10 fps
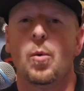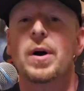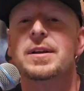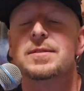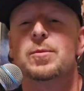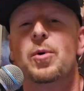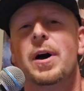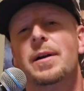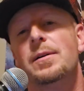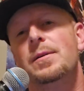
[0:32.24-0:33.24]
What is
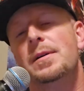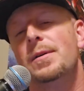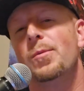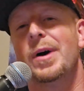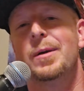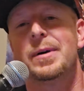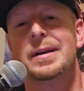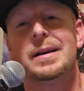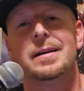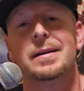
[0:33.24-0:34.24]
vibrato? Why do I
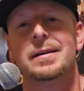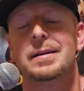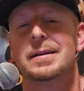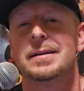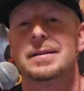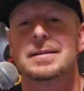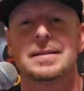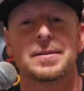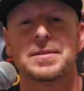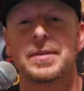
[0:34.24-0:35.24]
need it?
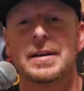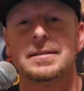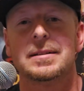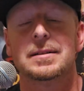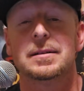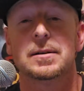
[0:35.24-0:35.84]
Sounds fancy.